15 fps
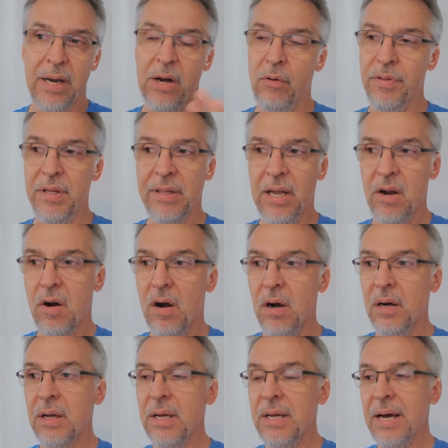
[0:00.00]
I don't think they
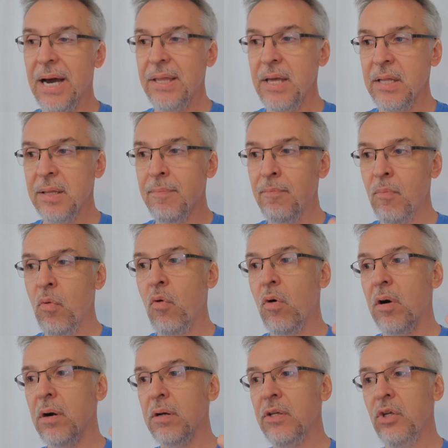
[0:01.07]
are. I think the
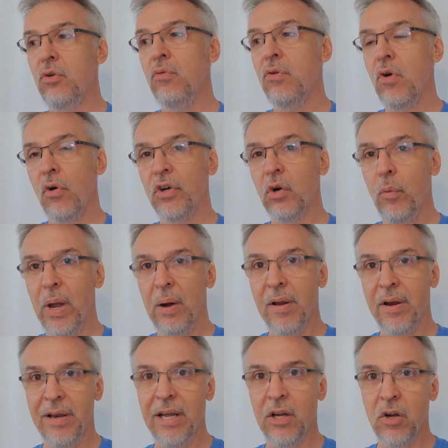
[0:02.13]
more you know your way
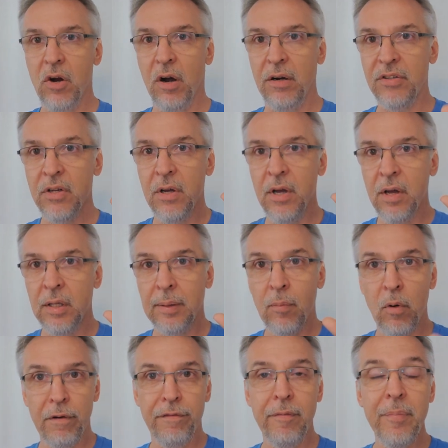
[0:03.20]
around a deck of cards, the
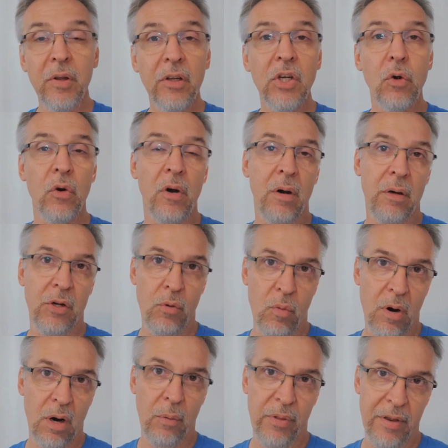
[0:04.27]
more familiar you
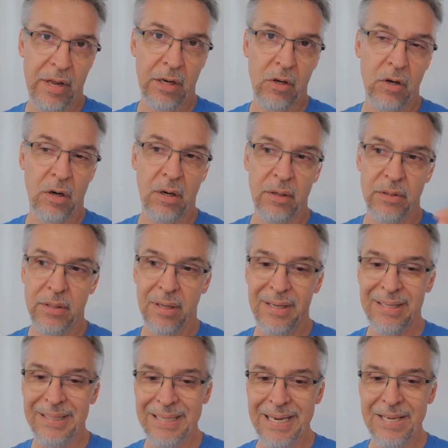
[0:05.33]
are with a deck of cards,
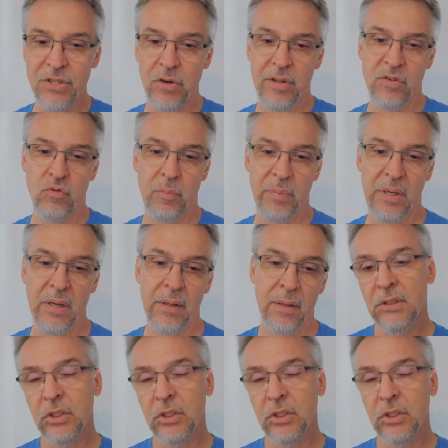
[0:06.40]
the easier these will be.